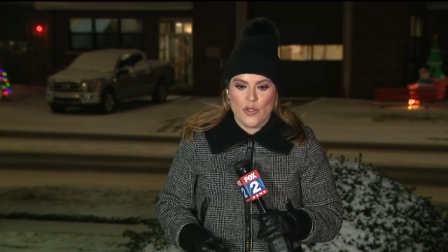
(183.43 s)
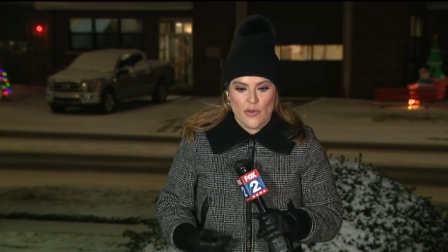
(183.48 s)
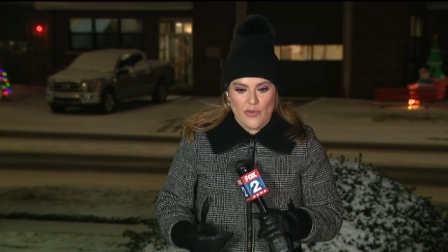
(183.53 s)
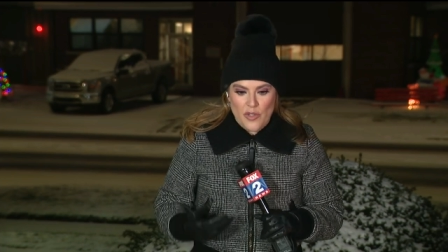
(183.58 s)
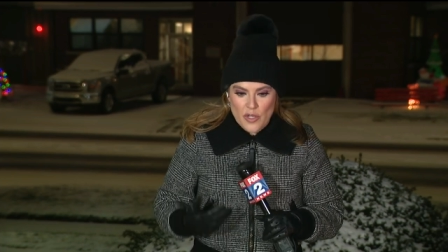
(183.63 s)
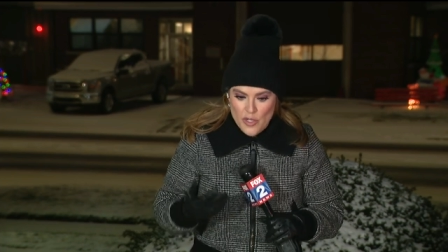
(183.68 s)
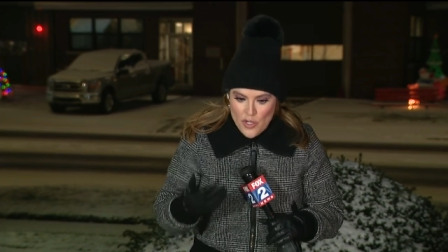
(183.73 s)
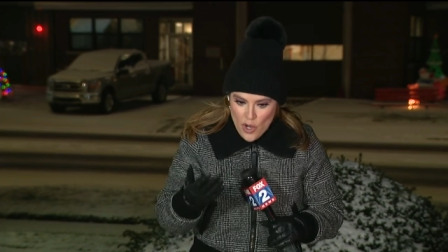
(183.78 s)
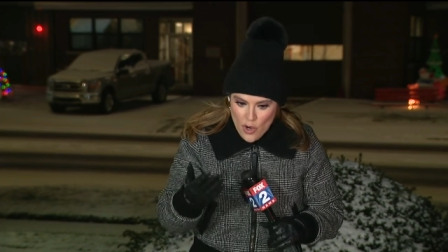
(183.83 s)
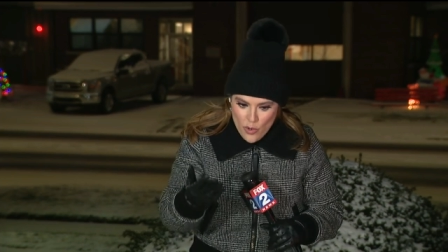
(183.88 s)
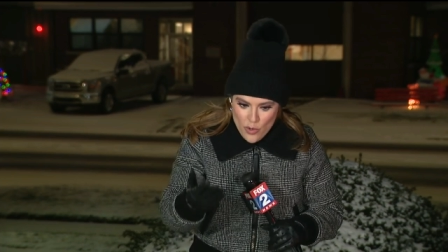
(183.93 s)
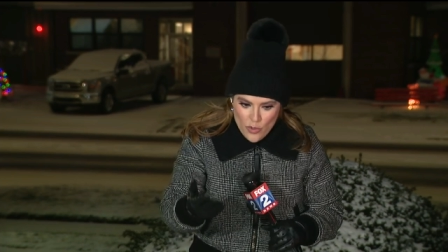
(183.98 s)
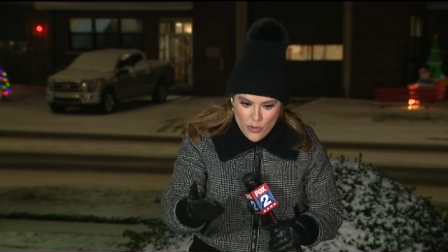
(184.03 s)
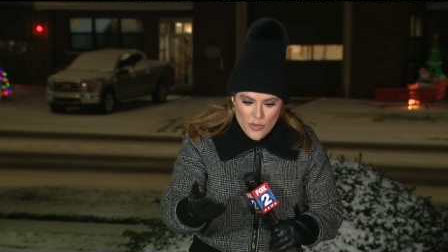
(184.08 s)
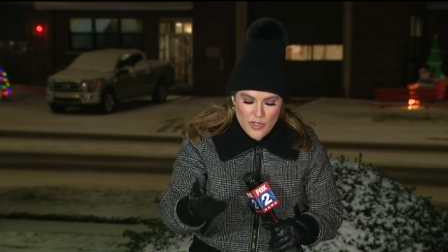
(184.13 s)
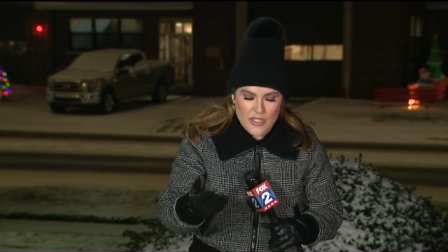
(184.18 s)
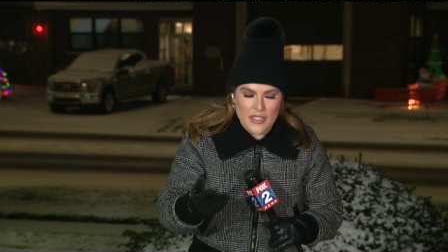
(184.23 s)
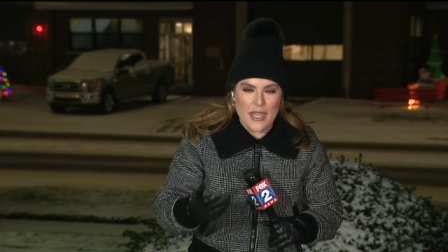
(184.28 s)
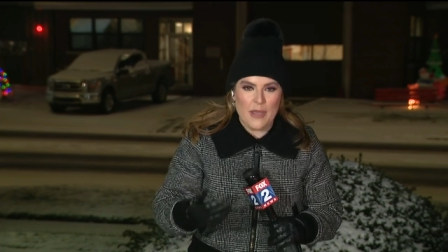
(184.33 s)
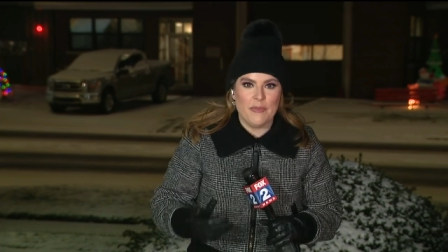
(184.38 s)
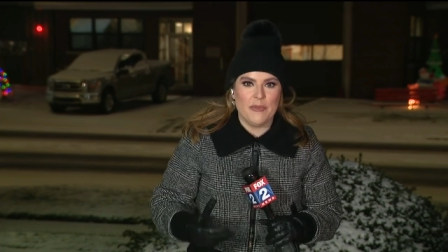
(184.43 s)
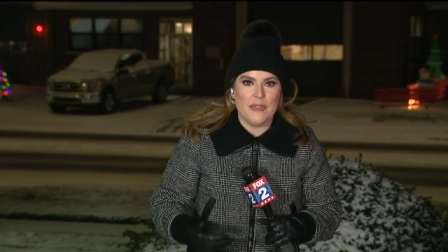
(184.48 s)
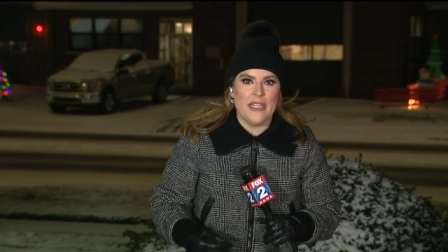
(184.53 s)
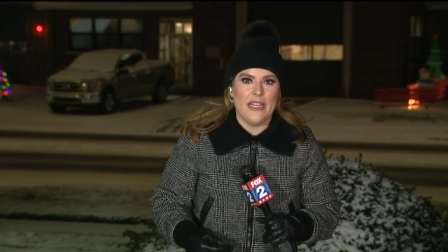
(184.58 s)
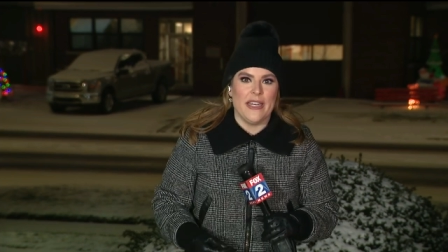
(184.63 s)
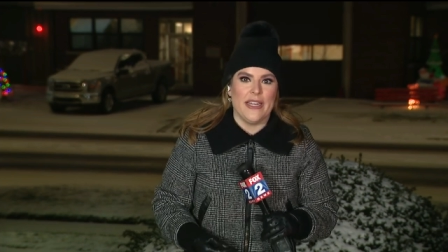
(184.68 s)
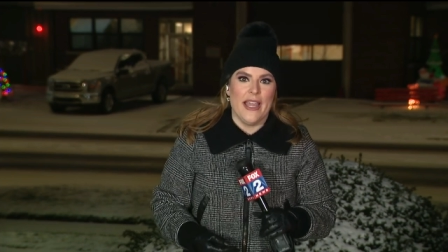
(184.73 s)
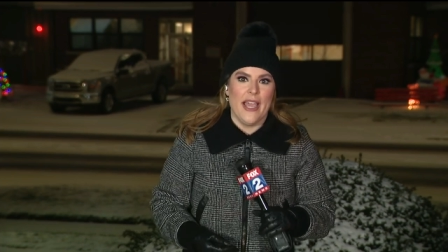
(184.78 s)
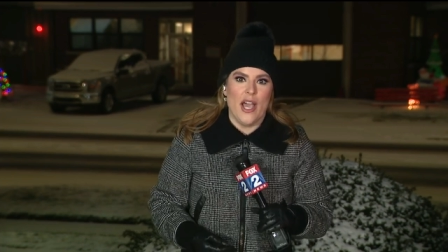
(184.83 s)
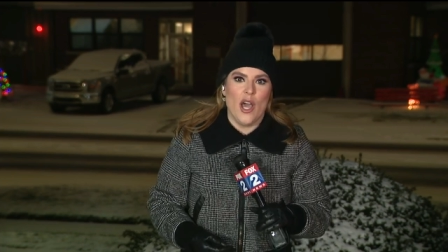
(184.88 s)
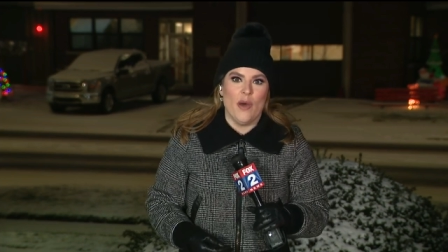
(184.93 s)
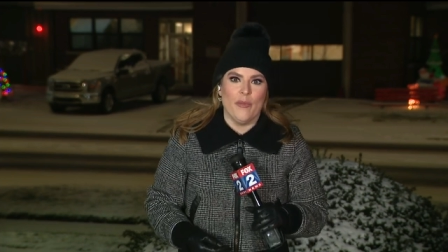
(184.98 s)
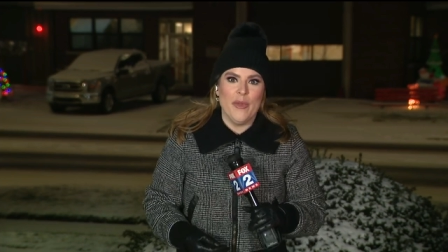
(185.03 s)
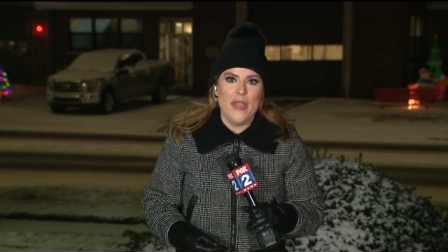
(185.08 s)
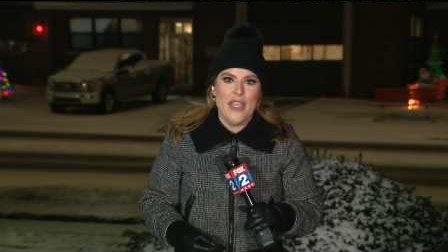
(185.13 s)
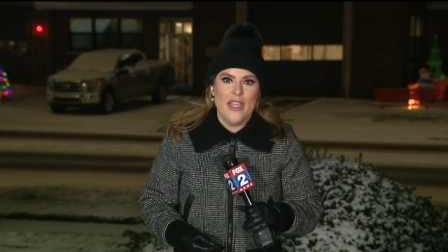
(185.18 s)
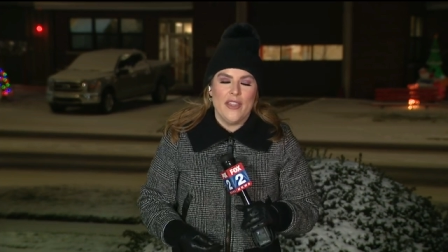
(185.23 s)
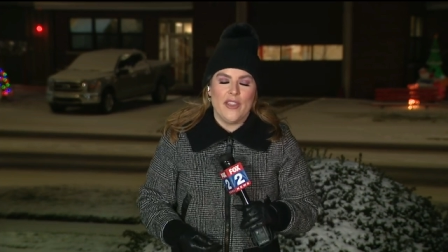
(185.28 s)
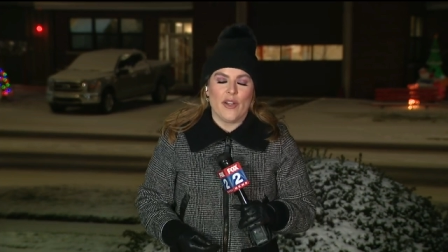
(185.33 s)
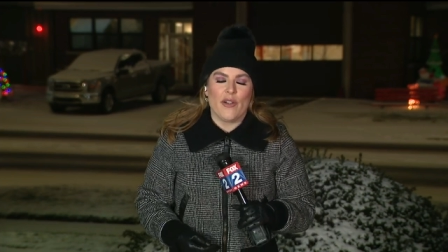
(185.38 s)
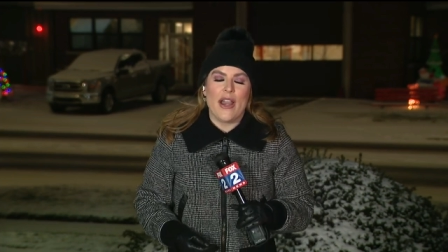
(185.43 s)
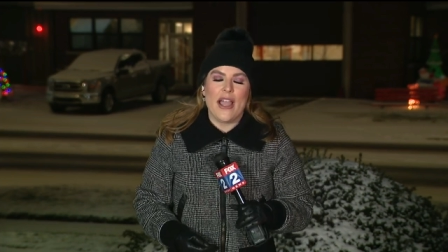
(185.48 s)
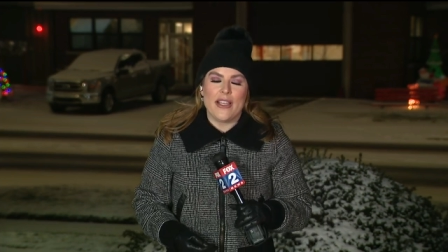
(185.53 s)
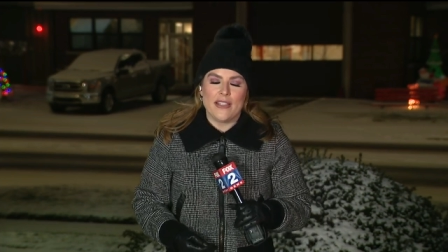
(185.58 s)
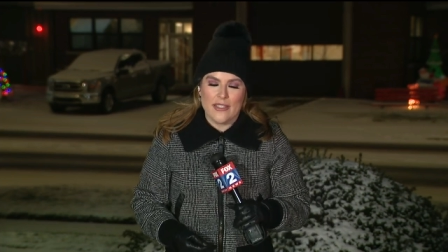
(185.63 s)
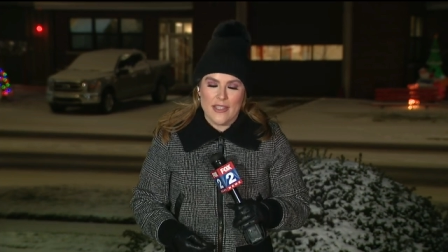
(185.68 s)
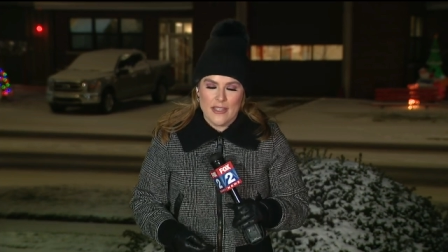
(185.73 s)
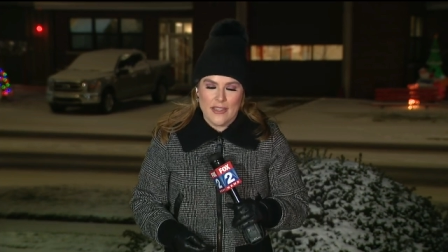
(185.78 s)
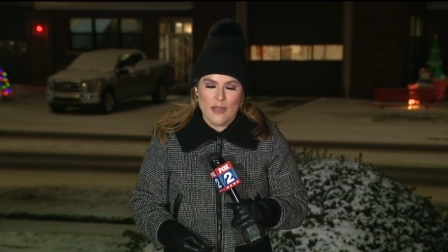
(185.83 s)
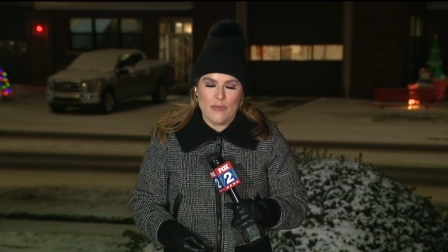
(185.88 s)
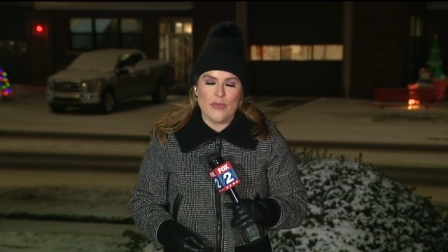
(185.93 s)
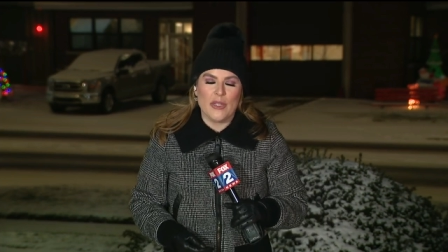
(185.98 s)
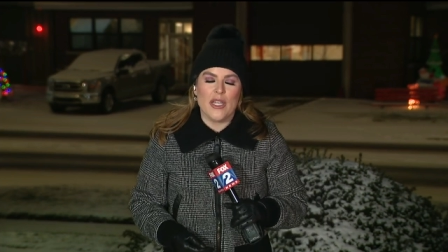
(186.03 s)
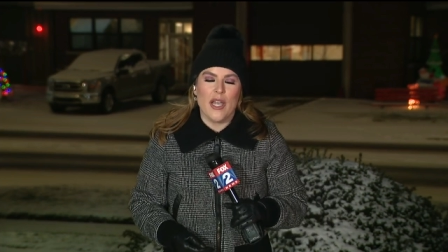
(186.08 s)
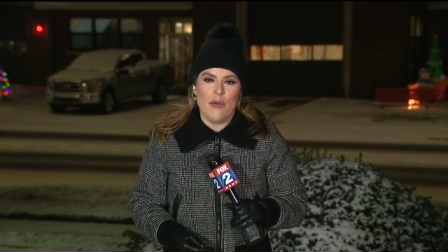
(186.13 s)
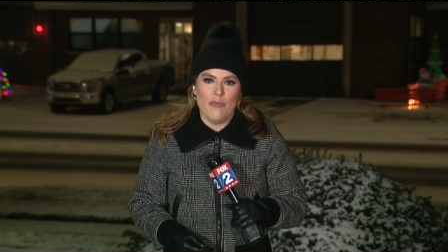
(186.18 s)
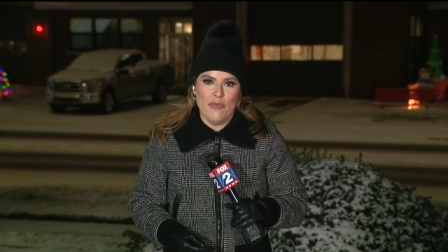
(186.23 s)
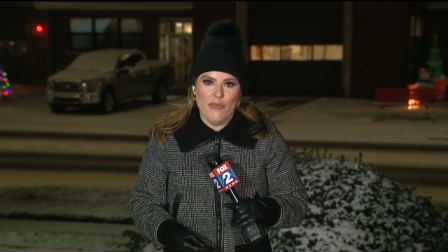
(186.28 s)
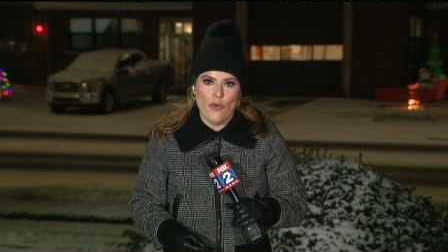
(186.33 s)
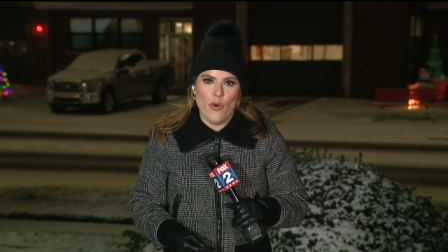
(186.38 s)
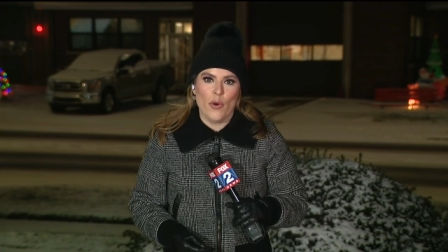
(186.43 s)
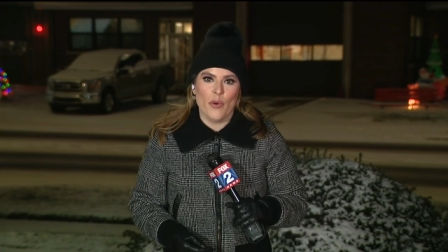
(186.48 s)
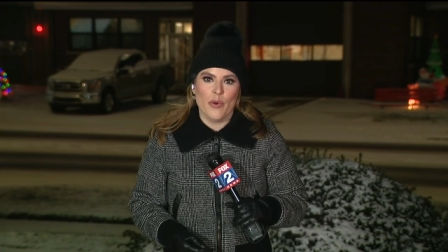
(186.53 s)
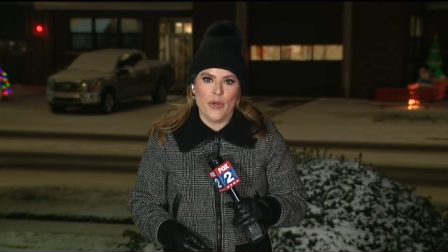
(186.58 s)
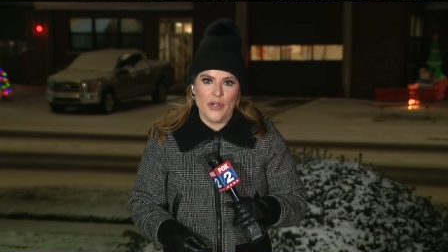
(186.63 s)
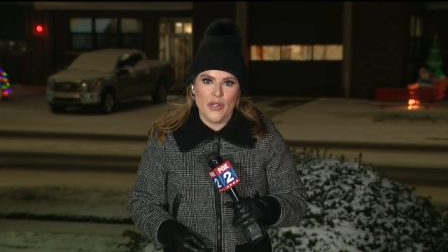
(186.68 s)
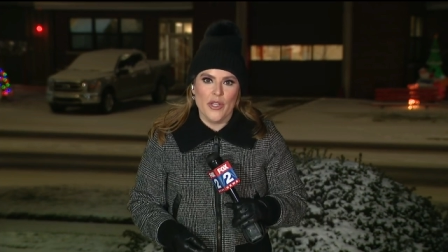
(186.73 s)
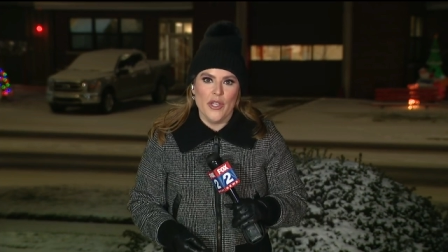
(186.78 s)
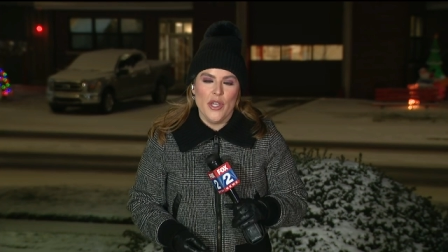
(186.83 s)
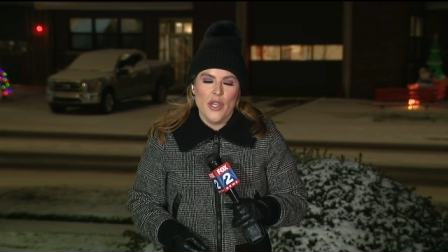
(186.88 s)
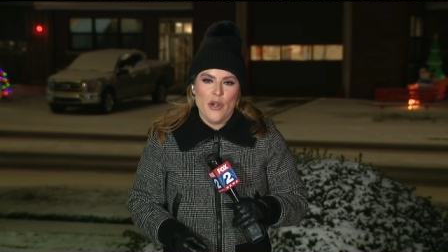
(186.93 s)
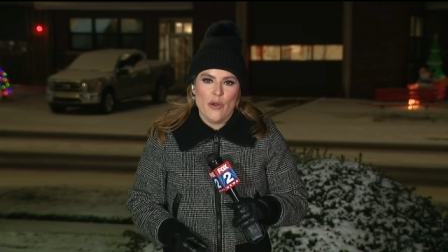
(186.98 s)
So if you know who stepped in and helped, they're asking them to come forward.